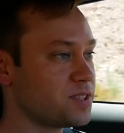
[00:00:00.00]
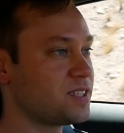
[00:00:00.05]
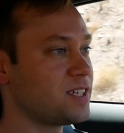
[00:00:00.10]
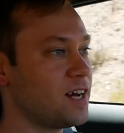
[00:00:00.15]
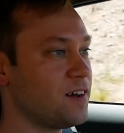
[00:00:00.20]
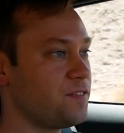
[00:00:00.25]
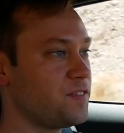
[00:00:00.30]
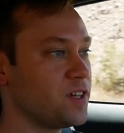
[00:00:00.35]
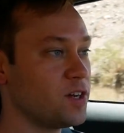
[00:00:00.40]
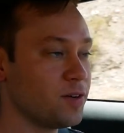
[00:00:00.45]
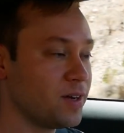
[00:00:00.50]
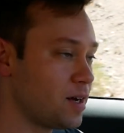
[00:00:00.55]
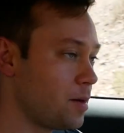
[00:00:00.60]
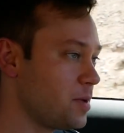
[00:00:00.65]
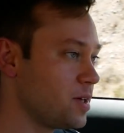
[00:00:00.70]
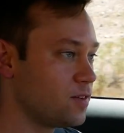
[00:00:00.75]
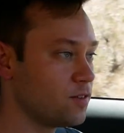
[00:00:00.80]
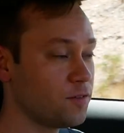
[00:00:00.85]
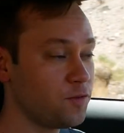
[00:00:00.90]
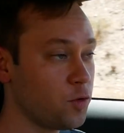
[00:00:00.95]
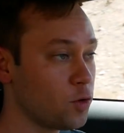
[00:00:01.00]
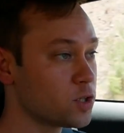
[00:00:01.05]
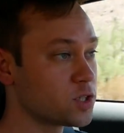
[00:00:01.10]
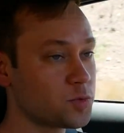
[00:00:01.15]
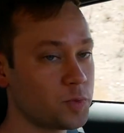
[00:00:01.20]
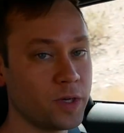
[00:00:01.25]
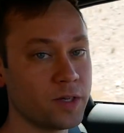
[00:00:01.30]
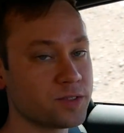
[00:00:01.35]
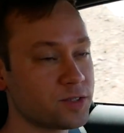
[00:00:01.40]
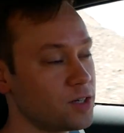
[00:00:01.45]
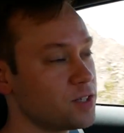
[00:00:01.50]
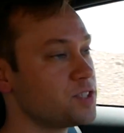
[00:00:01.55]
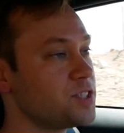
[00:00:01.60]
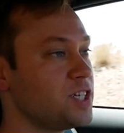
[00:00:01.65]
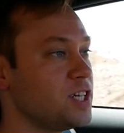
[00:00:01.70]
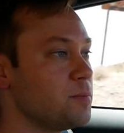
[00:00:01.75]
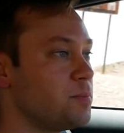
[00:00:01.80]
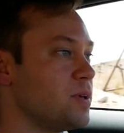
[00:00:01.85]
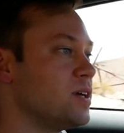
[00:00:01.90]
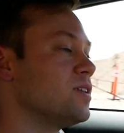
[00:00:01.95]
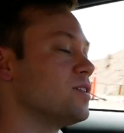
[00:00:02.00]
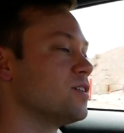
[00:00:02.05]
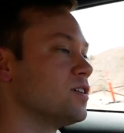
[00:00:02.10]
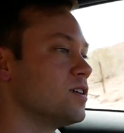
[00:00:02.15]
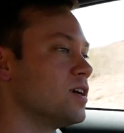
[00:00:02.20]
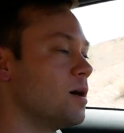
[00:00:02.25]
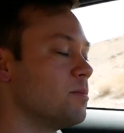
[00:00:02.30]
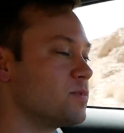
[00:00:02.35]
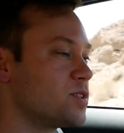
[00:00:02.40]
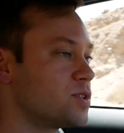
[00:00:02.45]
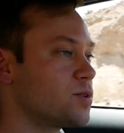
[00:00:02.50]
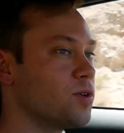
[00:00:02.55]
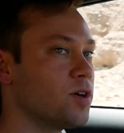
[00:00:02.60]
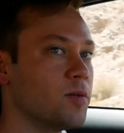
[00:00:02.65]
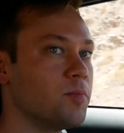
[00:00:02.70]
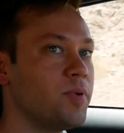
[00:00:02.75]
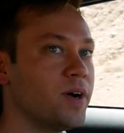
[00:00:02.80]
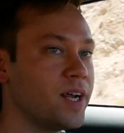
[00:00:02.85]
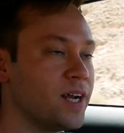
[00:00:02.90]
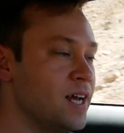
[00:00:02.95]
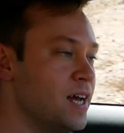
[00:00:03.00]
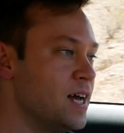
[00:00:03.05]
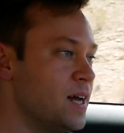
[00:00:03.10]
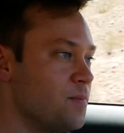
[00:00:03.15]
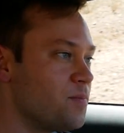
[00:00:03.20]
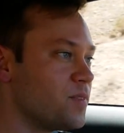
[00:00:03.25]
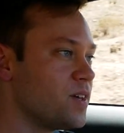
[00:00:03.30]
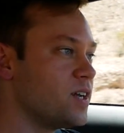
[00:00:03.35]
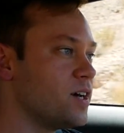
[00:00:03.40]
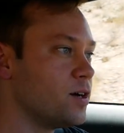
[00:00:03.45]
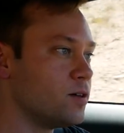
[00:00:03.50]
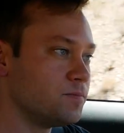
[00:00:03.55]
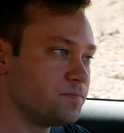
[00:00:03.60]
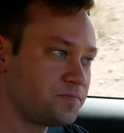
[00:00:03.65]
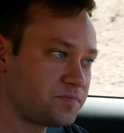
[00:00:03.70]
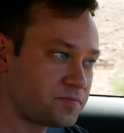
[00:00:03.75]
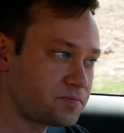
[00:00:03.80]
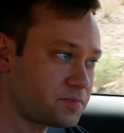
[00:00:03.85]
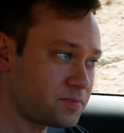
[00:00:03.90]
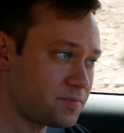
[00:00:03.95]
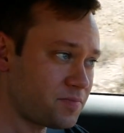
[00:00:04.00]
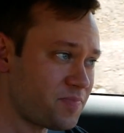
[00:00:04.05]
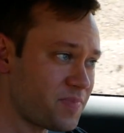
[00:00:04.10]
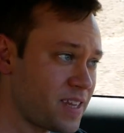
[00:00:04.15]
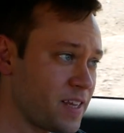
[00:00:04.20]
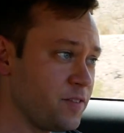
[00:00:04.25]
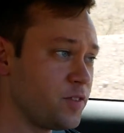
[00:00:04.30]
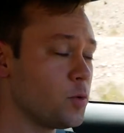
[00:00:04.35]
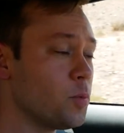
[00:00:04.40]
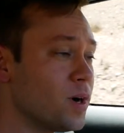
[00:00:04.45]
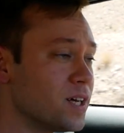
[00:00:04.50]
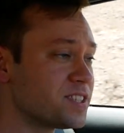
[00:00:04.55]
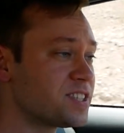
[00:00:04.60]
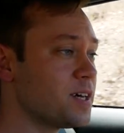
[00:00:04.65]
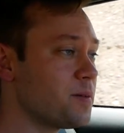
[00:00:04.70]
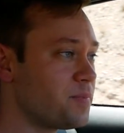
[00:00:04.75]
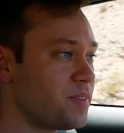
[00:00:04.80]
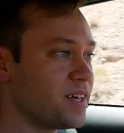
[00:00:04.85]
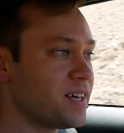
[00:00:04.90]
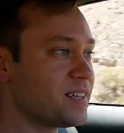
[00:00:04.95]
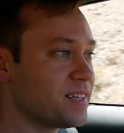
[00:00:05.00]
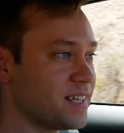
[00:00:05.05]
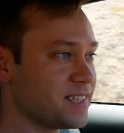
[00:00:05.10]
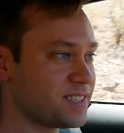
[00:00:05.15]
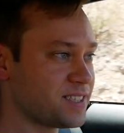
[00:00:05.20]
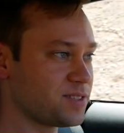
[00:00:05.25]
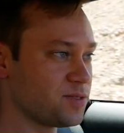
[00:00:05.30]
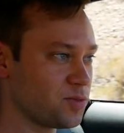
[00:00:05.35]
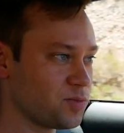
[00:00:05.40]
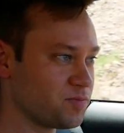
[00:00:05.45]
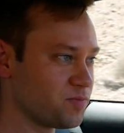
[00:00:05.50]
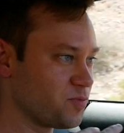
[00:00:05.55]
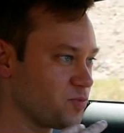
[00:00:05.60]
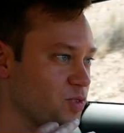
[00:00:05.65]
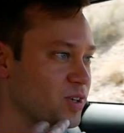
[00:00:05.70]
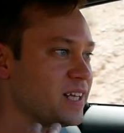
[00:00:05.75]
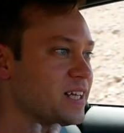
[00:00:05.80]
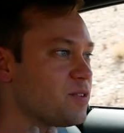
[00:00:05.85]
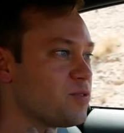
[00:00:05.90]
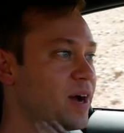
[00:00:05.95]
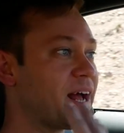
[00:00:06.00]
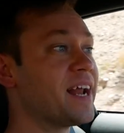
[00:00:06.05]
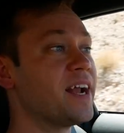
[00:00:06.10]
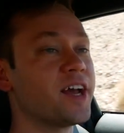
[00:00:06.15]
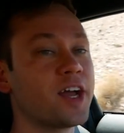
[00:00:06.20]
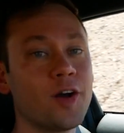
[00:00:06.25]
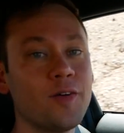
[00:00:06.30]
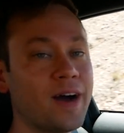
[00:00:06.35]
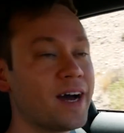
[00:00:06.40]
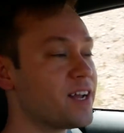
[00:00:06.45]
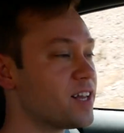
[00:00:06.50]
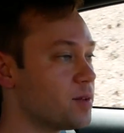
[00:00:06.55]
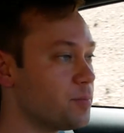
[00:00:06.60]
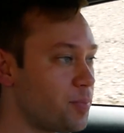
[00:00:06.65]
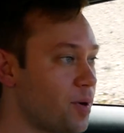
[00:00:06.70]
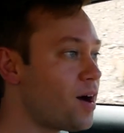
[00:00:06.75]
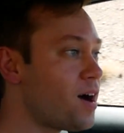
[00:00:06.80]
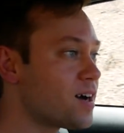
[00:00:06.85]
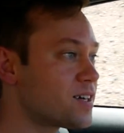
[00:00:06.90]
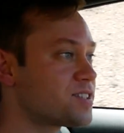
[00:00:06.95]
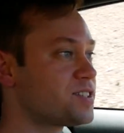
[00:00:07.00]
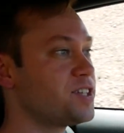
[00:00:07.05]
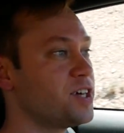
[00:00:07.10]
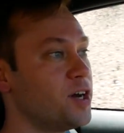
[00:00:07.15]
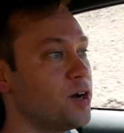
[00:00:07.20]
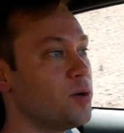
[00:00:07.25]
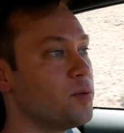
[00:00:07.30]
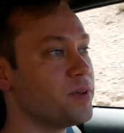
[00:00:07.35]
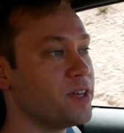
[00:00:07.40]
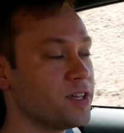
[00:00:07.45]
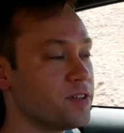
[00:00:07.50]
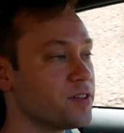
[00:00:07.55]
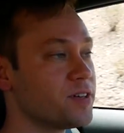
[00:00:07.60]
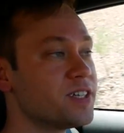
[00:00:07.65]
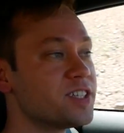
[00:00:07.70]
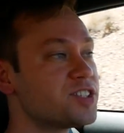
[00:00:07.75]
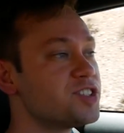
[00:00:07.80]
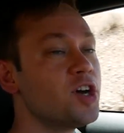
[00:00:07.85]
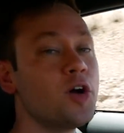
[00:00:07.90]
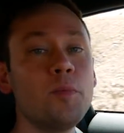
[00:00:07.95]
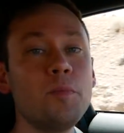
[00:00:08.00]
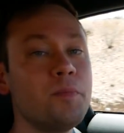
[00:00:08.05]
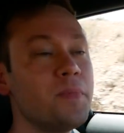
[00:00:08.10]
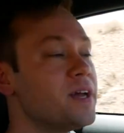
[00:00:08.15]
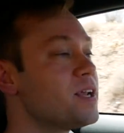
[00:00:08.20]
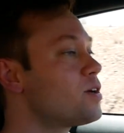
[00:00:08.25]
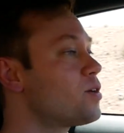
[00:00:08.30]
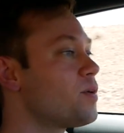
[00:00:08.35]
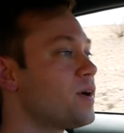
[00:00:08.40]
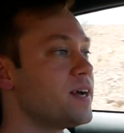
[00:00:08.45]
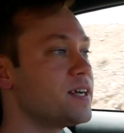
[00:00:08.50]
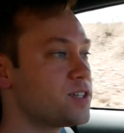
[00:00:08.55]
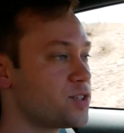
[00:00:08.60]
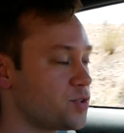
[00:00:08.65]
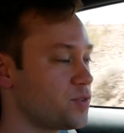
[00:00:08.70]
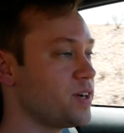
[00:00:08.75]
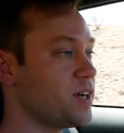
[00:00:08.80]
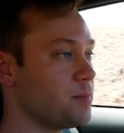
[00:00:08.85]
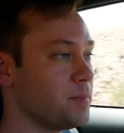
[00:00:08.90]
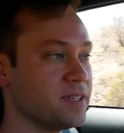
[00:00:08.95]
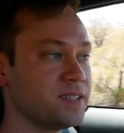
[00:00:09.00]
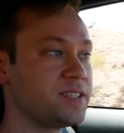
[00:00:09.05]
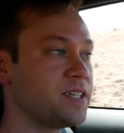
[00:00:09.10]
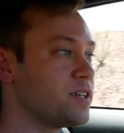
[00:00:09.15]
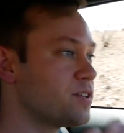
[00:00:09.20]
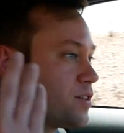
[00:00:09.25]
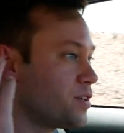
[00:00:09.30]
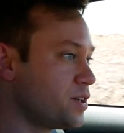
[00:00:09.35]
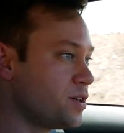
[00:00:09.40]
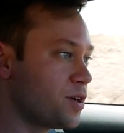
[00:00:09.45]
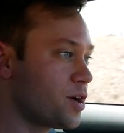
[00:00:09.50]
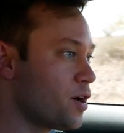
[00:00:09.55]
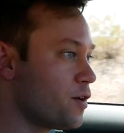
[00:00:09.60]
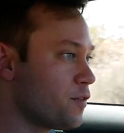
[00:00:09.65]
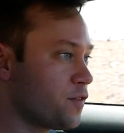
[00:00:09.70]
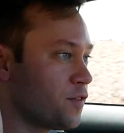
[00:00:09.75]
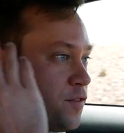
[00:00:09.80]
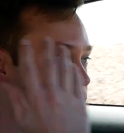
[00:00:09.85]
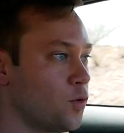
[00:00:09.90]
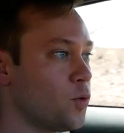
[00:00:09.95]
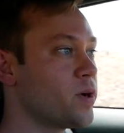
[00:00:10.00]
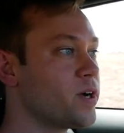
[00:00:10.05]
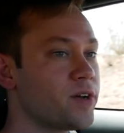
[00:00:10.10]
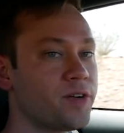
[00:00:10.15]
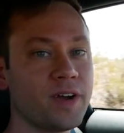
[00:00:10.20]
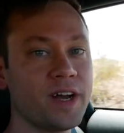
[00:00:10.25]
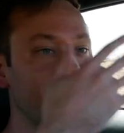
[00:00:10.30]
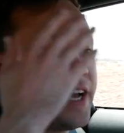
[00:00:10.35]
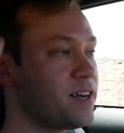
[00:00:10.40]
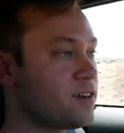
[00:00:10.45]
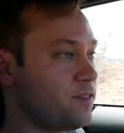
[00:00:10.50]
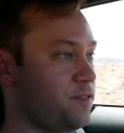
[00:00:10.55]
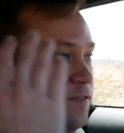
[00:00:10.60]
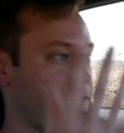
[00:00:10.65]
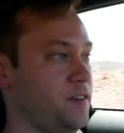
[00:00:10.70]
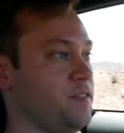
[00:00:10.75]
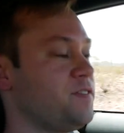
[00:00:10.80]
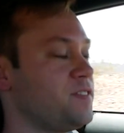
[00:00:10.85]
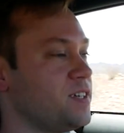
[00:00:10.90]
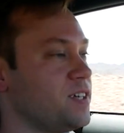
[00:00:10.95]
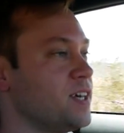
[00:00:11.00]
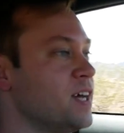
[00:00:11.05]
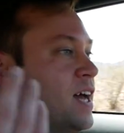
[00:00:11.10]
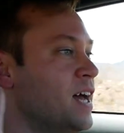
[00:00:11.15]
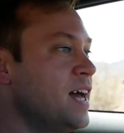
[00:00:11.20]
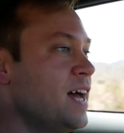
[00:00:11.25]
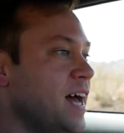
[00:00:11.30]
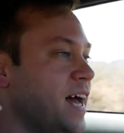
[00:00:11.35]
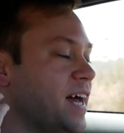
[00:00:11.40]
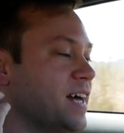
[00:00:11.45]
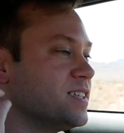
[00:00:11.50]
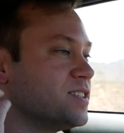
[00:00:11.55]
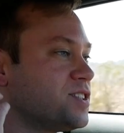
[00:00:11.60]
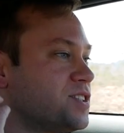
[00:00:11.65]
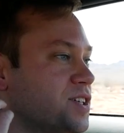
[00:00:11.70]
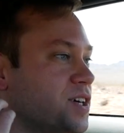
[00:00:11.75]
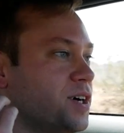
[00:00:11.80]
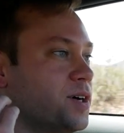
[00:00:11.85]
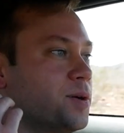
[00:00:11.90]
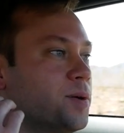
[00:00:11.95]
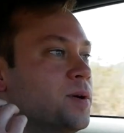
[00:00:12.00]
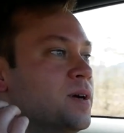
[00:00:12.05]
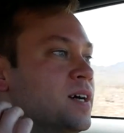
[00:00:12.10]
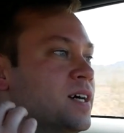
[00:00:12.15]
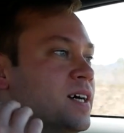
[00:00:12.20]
stuff, you know, and I mean, the forged wheels aren't cheap either, I'm sure, but you know, if you want something that's really ready to go out of the box though, yeah, there is no mid-grade trim. It's either you go for 40 grand or 50. And so,